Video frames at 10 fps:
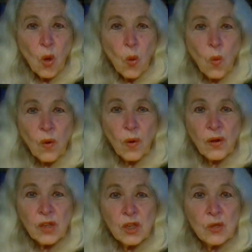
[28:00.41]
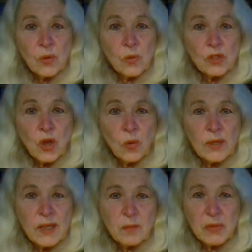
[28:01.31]
or you were
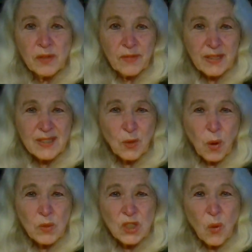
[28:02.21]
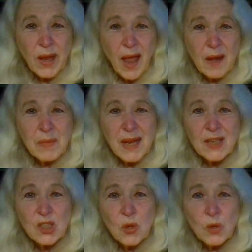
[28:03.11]
totally oblivious to what was going on
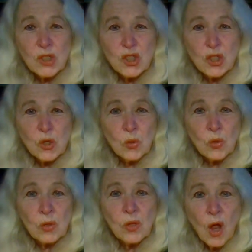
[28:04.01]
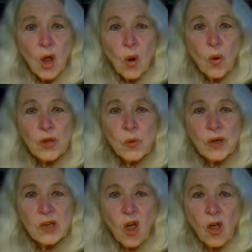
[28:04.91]
because you were in school or you were
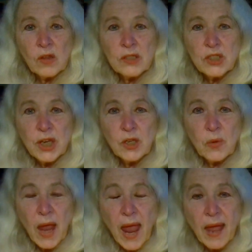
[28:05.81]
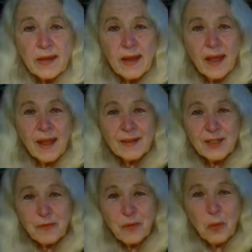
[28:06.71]
in college and you had a
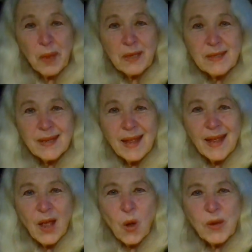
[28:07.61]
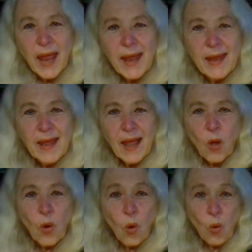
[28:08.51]
deferment, okay?
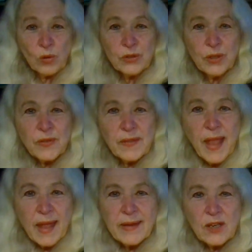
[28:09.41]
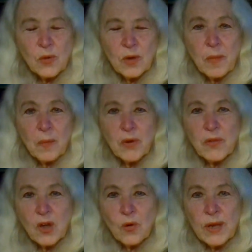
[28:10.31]
Or older than that and you remember
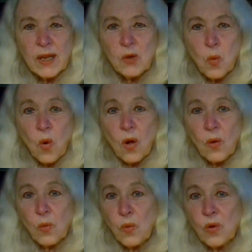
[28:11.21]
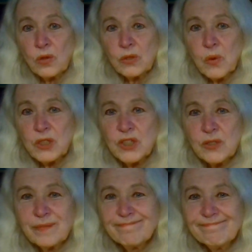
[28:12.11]
the Korean War or World War II.